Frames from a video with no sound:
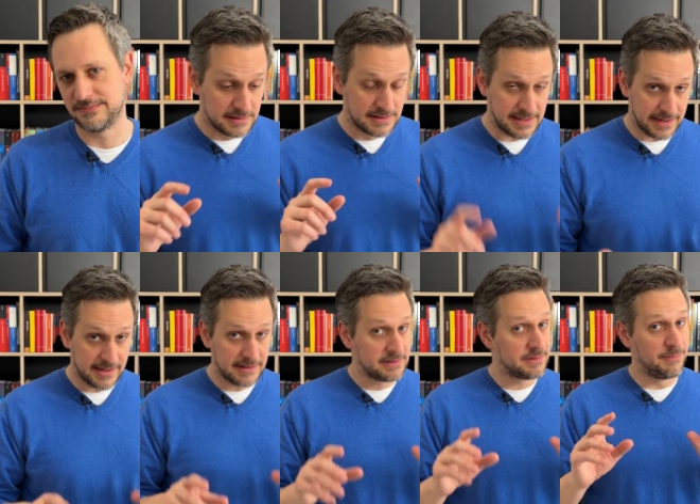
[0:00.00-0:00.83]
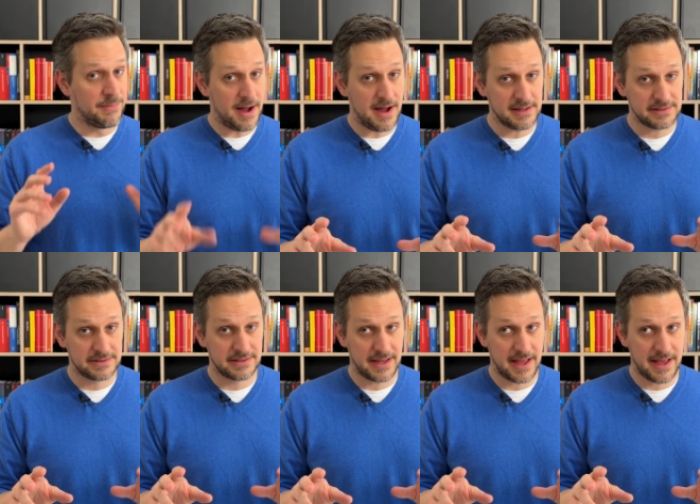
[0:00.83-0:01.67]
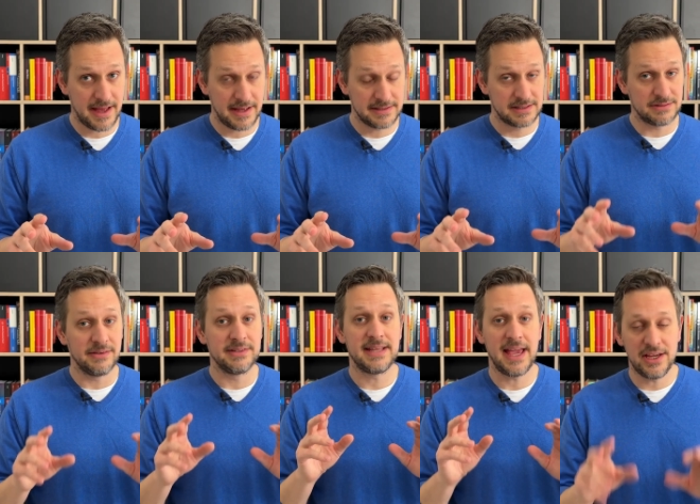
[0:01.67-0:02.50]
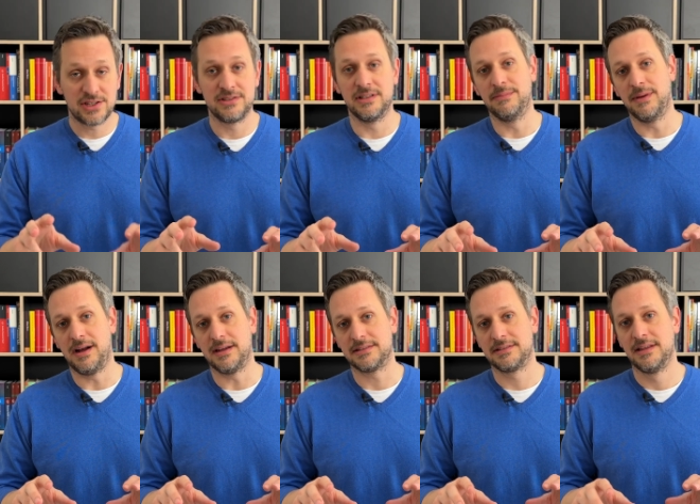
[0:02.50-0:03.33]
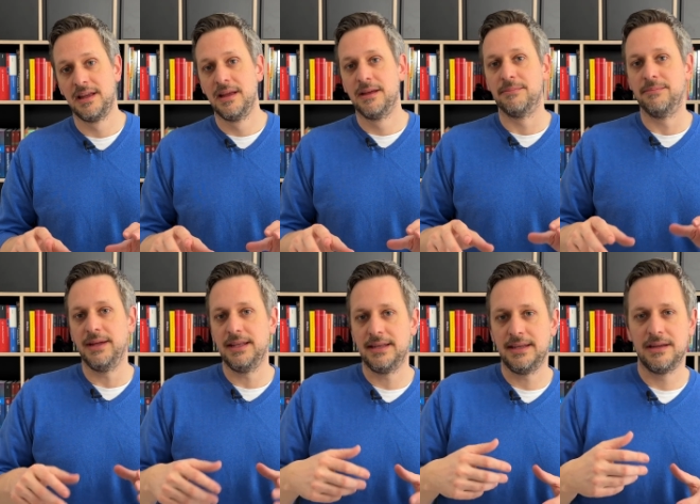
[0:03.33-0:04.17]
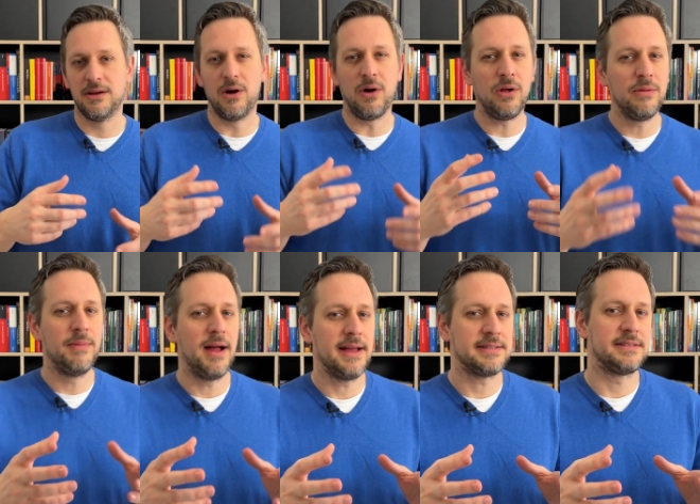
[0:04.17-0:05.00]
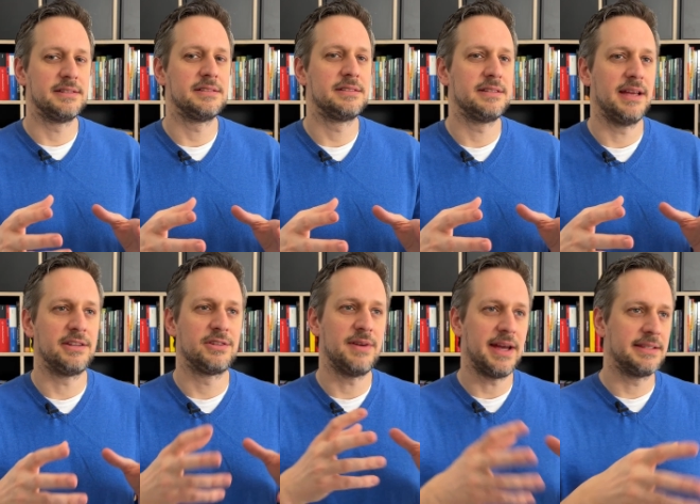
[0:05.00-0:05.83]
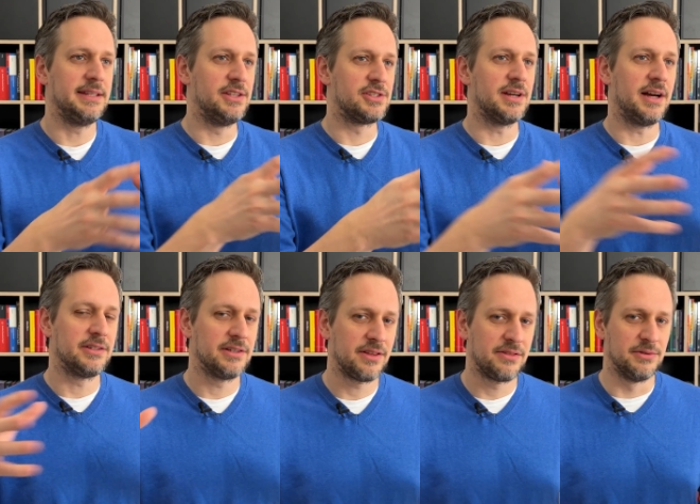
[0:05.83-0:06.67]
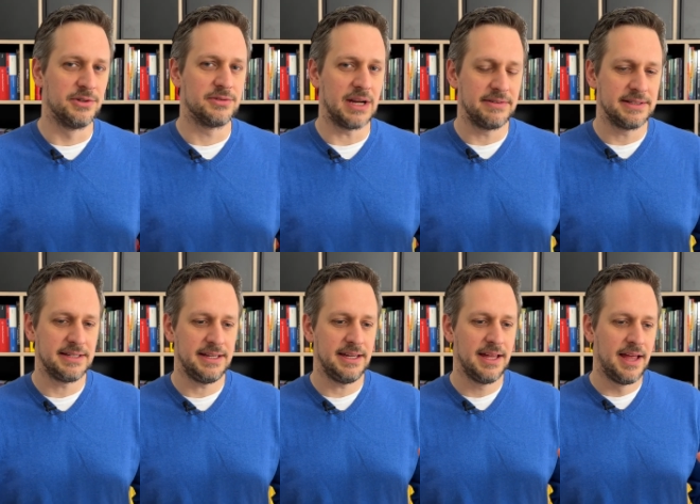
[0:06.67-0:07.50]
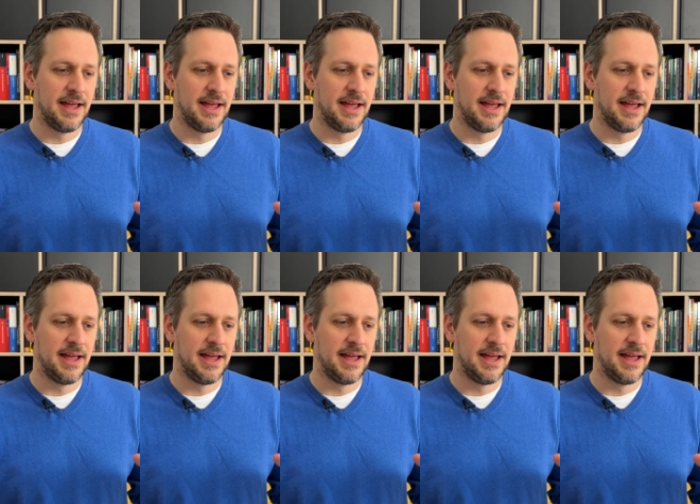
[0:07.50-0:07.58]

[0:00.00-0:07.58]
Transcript: Second, mass has gravitational mass, meaning all masses attract each other through gravity,